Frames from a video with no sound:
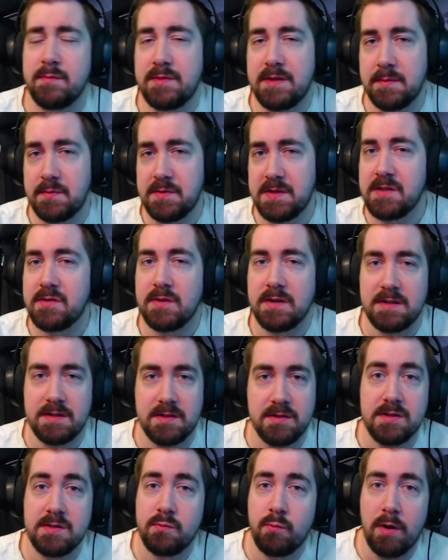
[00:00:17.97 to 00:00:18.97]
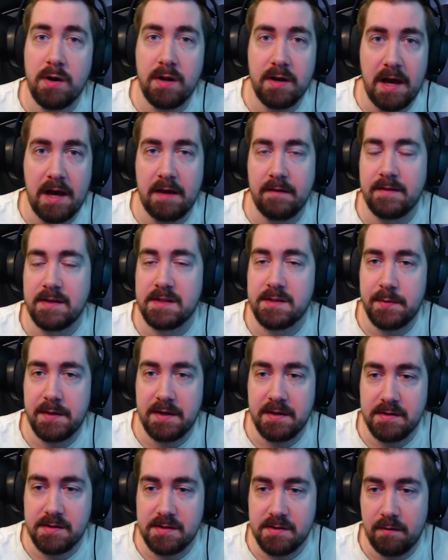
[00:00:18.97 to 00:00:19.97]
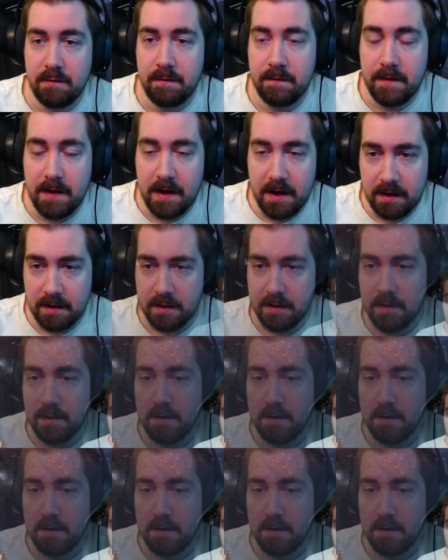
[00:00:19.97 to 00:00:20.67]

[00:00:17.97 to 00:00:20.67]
tips and tricks and just what I have experienced so far.